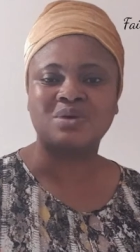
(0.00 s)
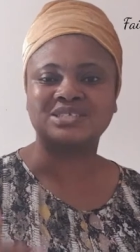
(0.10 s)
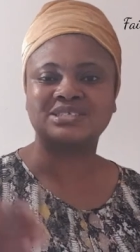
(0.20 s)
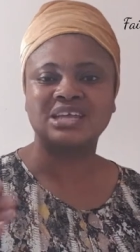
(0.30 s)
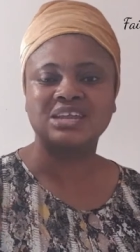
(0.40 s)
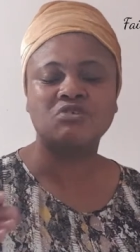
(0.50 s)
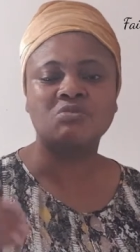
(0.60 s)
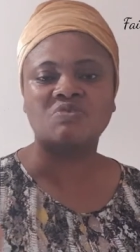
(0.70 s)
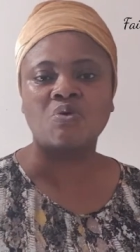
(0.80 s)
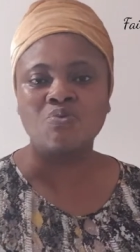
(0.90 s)
of our sin
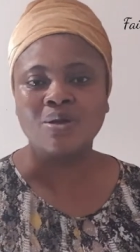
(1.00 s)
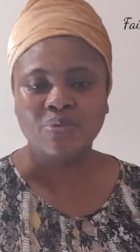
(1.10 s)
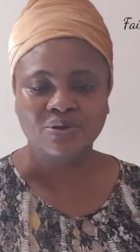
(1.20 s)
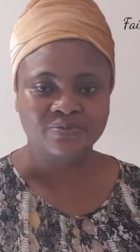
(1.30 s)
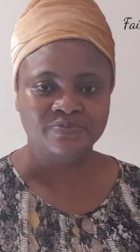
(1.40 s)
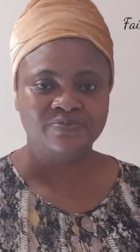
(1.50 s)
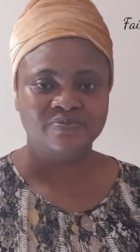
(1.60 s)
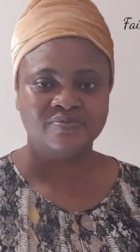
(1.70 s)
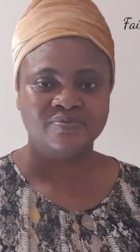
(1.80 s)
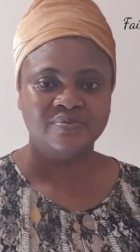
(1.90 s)
even before we were born.
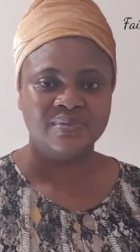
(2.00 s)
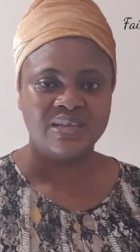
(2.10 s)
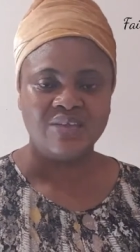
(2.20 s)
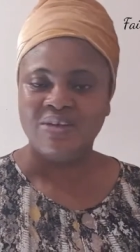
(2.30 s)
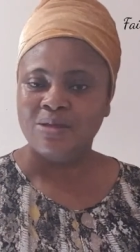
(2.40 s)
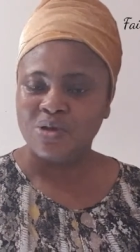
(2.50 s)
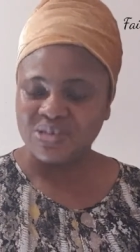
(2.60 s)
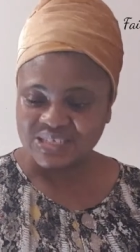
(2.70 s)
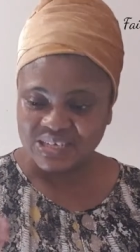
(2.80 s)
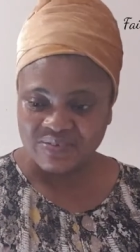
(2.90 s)
If
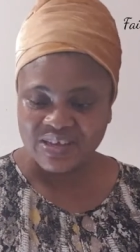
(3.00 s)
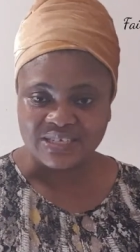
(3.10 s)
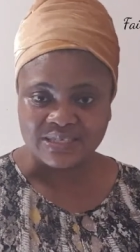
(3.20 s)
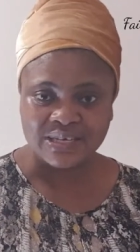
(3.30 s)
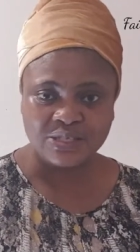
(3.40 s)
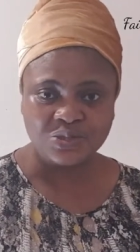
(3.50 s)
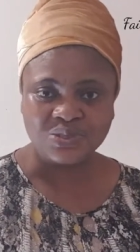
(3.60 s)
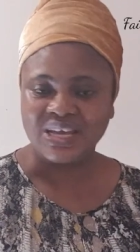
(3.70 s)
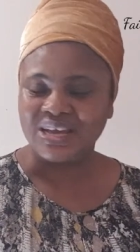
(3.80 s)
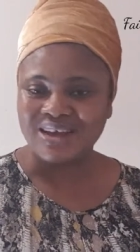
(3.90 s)
anybody is living in sin
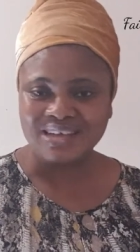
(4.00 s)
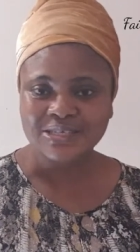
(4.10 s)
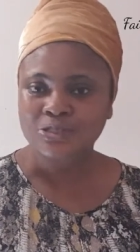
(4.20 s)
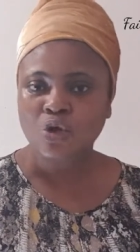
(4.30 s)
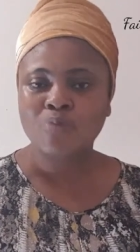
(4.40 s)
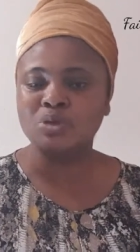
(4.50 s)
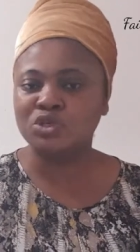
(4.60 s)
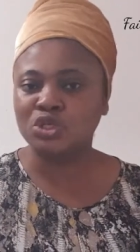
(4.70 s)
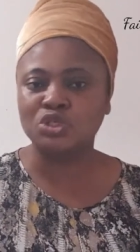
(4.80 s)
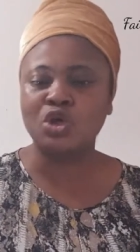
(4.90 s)
today, Christ is not
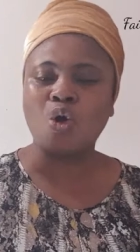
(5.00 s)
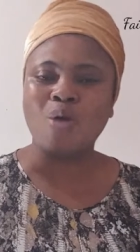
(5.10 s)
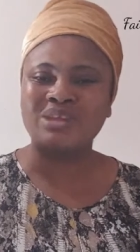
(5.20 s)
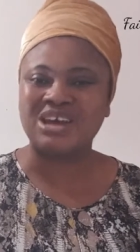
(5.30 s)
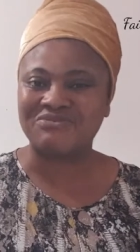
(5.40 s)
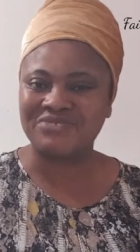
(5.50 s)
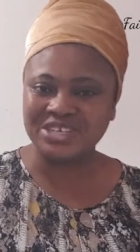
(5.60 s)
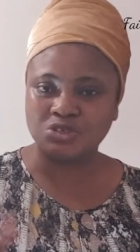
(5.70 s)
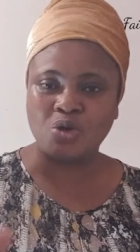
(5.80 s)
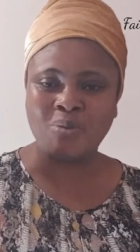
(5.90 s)
coming. He's not coming
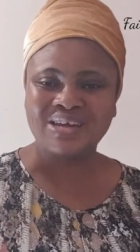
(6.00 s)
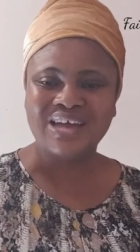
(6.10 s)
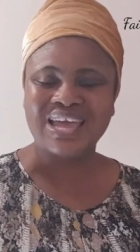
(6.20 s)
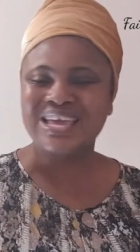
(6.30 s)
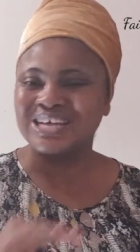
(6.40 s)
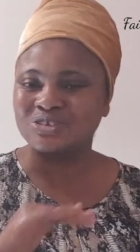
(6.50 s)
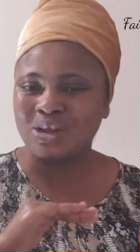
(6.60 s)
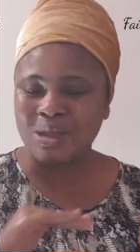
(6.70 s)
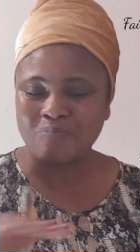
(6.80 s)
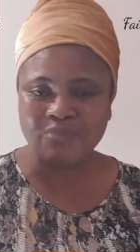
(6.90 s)
afraid to come and die. He has
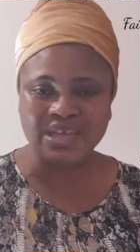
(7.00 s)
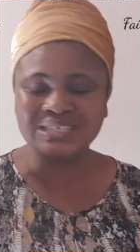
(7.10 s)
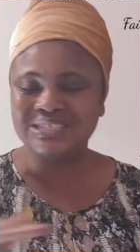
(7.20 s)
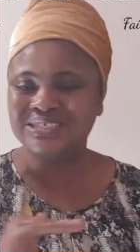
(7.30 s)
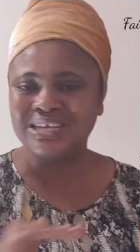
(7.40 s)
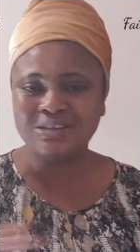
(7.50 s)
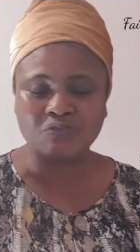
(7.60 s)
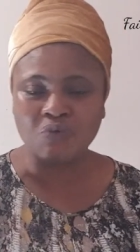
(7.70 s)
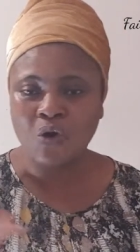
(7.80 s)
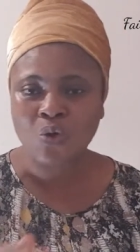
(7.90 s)
already paid the sin
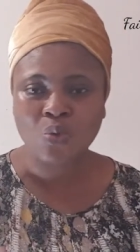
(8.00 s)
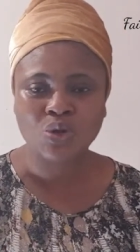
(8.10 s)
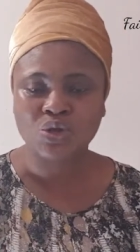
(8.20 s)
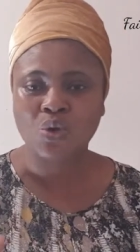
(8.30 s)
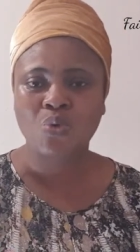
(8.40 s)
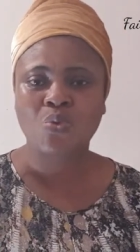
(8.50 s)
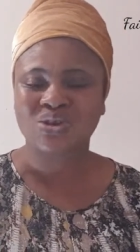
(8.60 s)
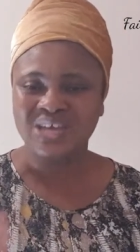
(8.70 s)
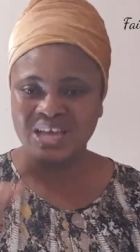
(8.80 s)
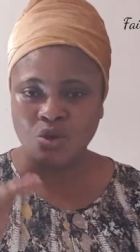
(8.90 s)
of the whole
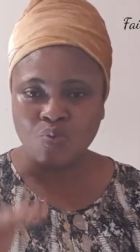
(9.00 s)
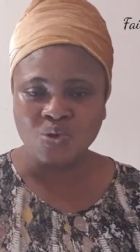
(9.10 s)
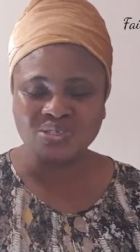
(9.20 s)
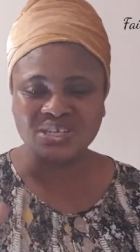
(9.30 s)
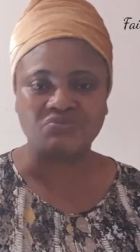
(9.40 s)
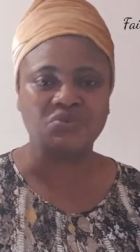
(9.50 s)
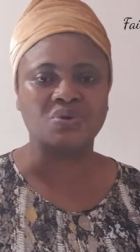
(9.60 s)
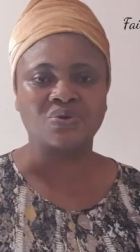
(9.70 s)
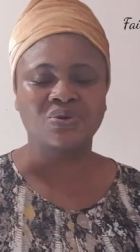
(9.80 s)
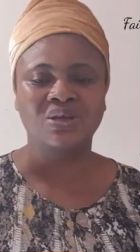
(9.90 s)
world once and for
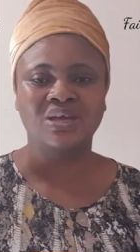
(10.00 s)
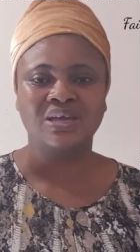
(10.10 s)
all.